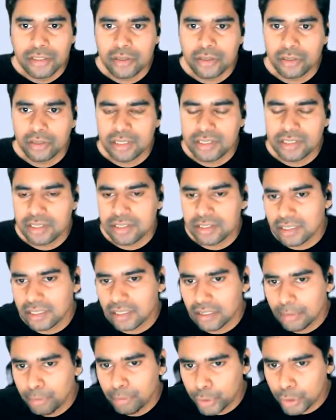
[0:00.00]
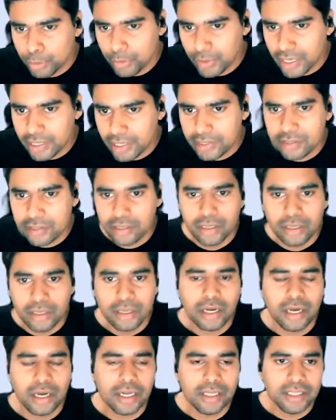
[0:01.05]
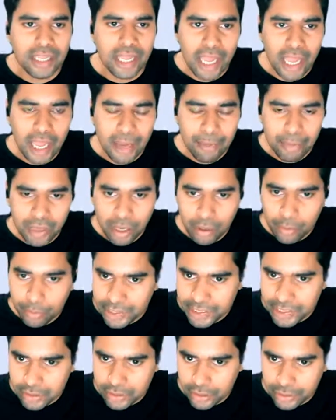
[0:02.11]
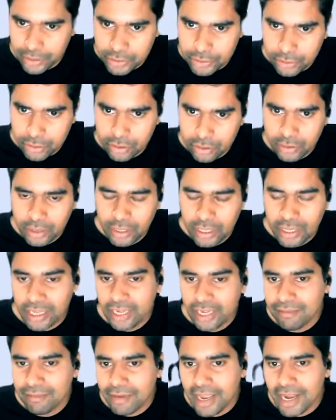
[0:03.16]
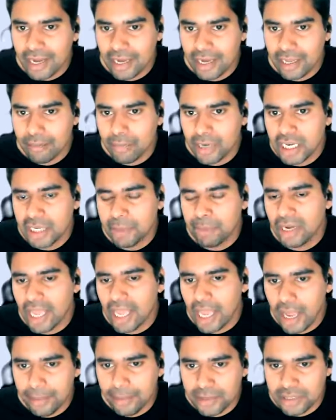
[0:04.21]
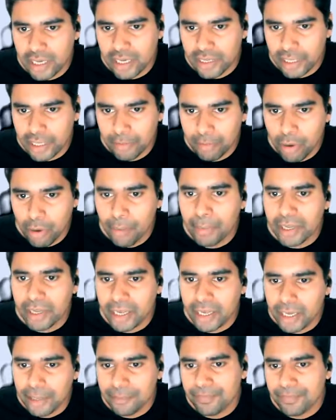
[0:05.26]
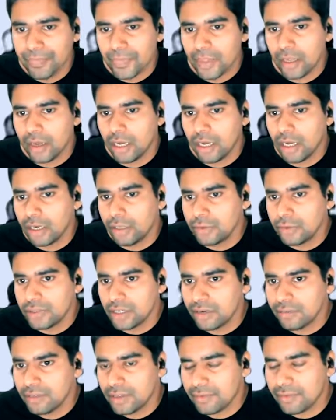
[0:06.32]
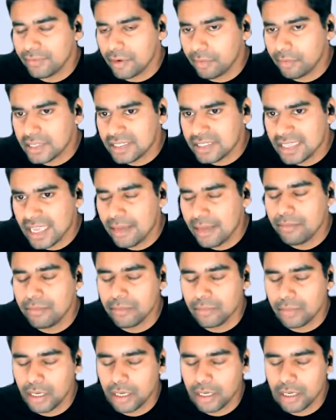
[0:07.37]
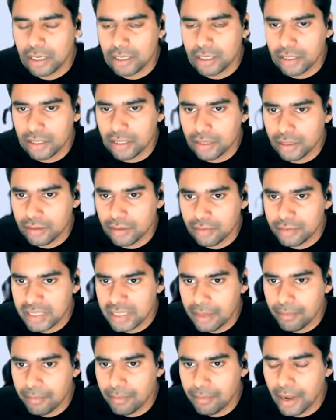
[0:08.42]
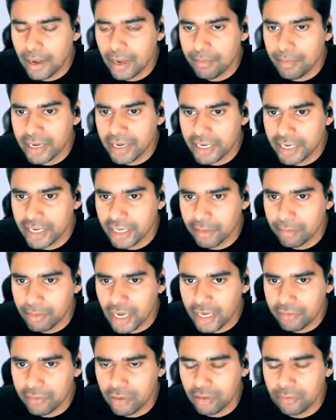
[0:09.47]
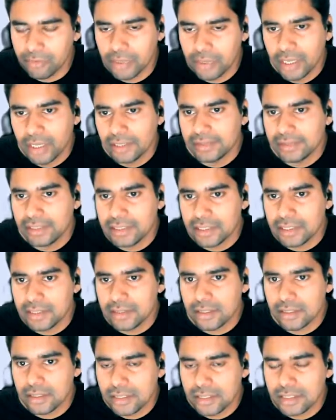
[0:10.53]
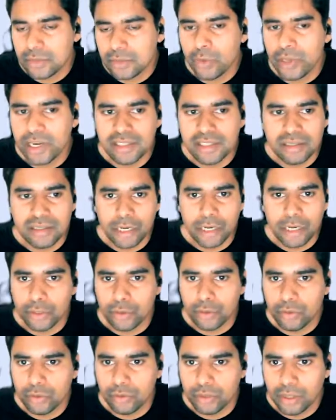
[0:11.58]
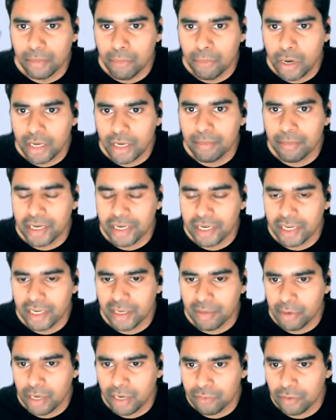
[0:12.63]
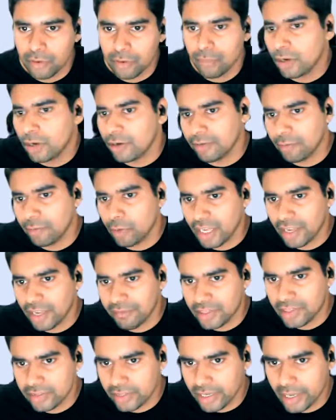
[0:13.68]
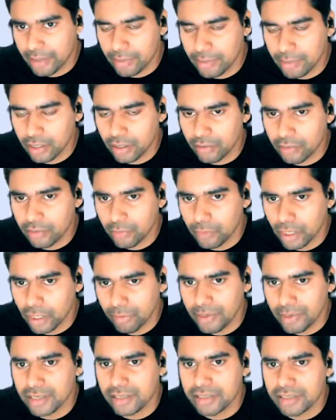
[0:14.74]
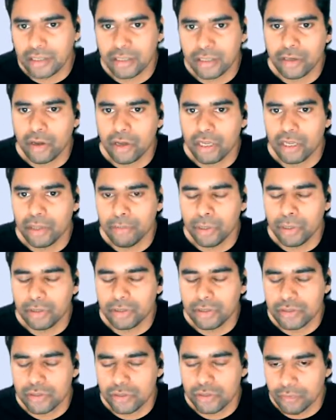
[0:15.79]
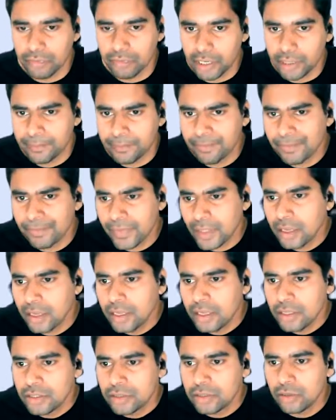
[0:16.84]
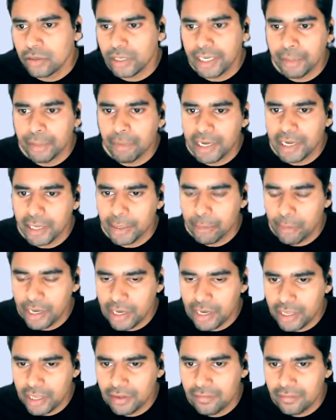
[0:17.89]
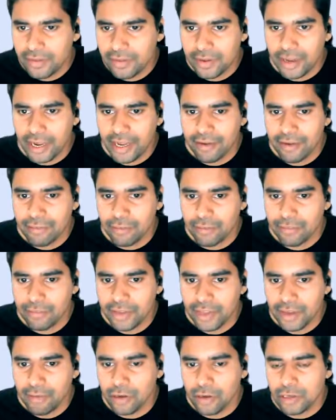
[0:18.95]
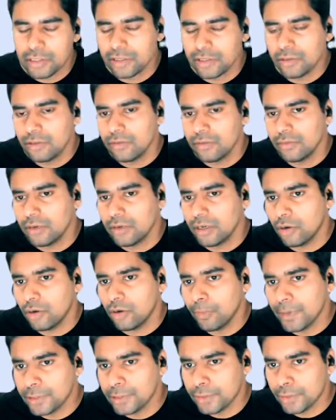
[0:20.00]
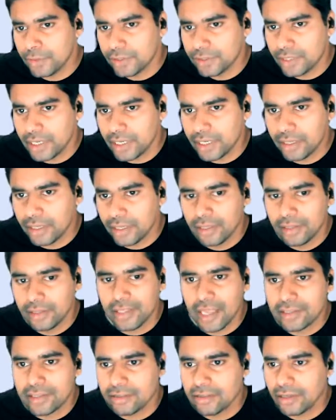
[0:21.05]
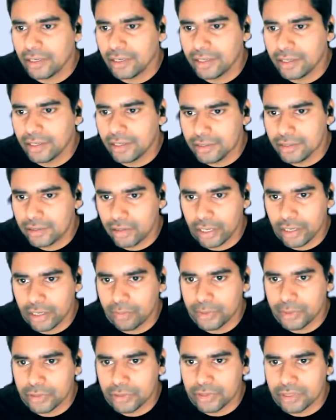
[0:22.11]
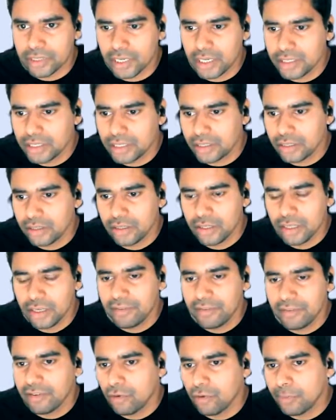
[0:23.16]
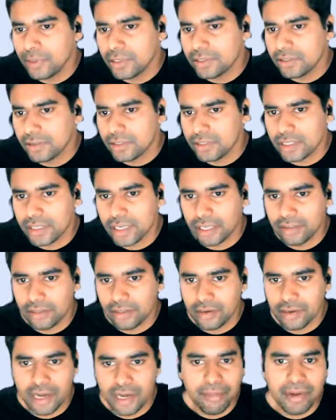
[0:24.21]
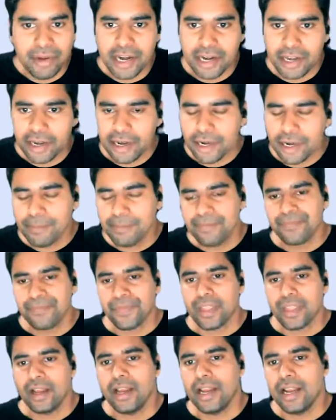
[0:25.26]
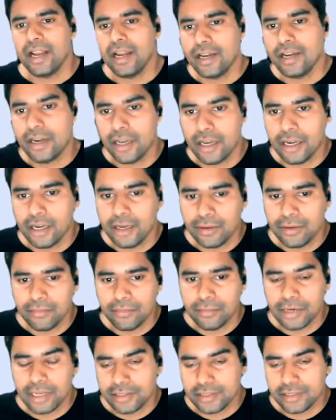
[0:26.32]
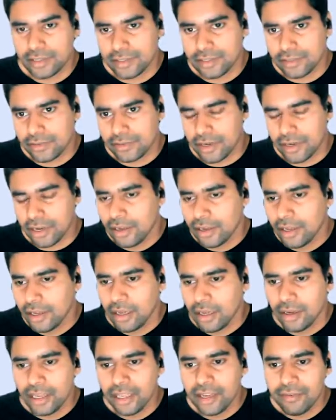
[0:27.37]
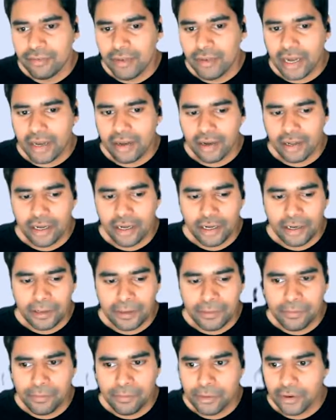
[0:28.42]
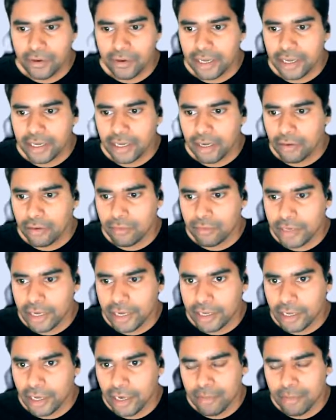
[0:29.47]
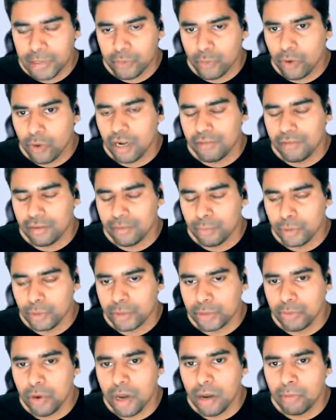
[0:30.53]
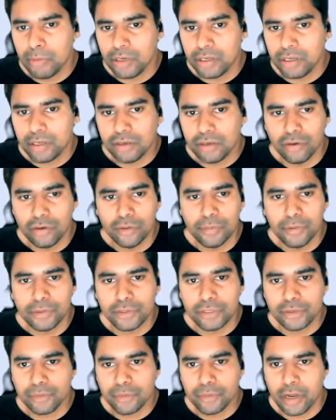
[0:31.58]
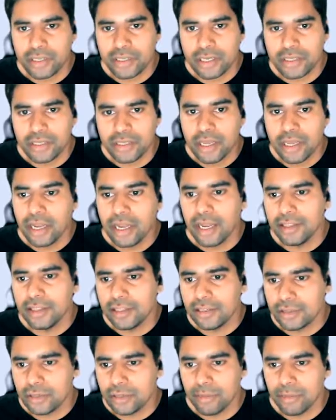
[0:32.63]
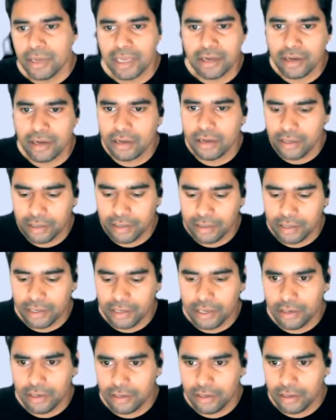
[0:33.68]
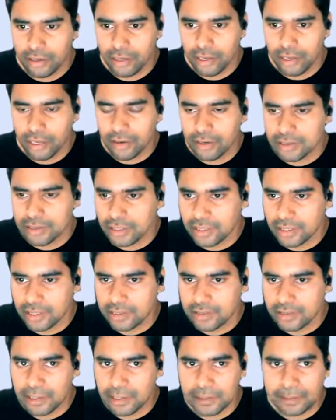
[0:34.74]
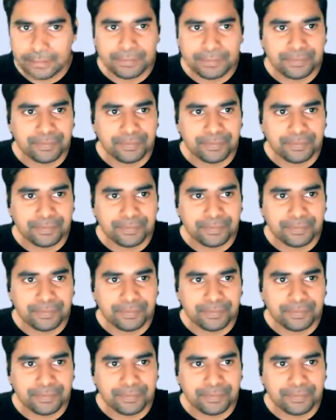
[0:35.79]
So this is still push-based. The app operates on its own. In fact, like multiple apps started popping up to serve from the same metadata platform. This is very similar to the modern metadata platform. What I've described, what I've been talking about so far. So in 2020, we have also open sourced it thanks to LinkedIn's like open source culture. We have open sourced it under the name Data Hub, and rest is history. In fact, right now, Data Hub is one of the most popular open source projects in this domain across the industry.